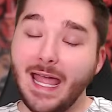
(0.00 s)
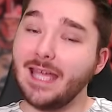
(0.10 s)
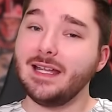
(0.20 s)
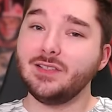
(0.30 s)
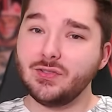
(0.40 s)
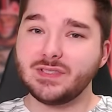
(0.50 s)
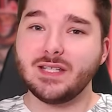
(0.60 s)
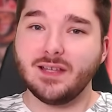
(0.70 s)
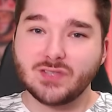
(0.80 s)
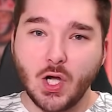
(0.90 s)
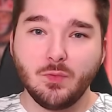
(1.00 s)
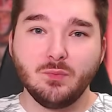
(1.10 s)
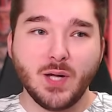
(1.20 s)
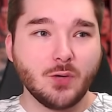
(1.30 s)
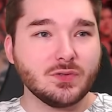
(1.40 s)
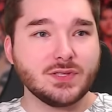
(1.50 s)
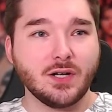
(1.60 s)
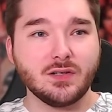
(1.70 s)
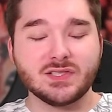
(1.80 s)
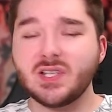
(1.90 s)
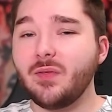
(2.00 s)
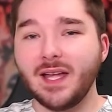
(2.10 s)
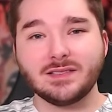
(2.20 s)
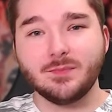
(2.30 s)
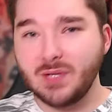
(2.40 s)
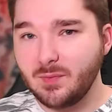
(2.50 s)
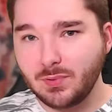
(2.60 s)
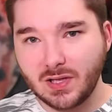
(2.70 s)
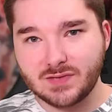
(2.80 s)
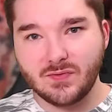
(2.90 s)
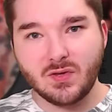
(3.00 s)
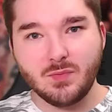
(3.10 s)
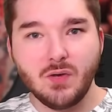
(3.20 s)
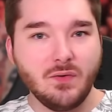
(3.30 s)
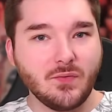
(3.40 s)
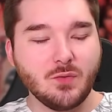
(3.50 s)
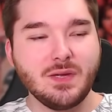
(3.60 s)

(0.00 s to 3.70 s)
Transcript: and I do see that Tobin Bell returns, so that's a big plus for the movie for